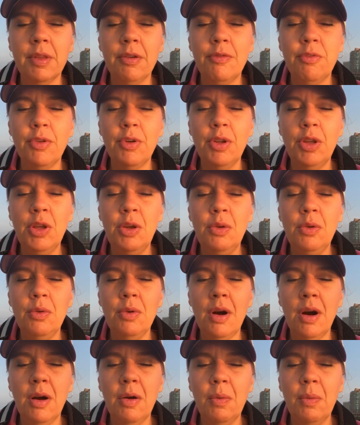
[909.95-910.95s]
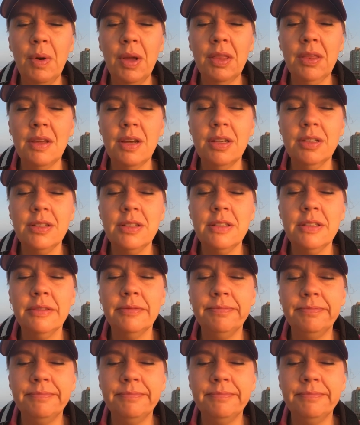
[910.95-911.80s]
for you are with us.